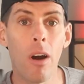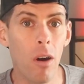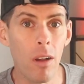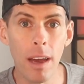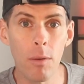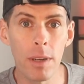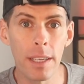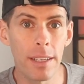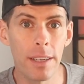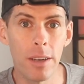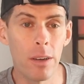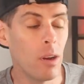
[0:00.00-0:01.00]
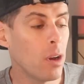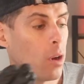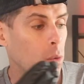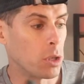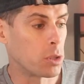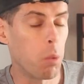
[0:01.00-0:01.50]
All I wanted to do
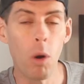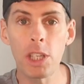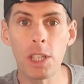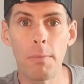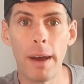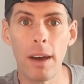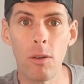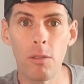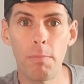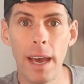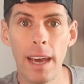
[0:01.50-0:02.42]
was wash my old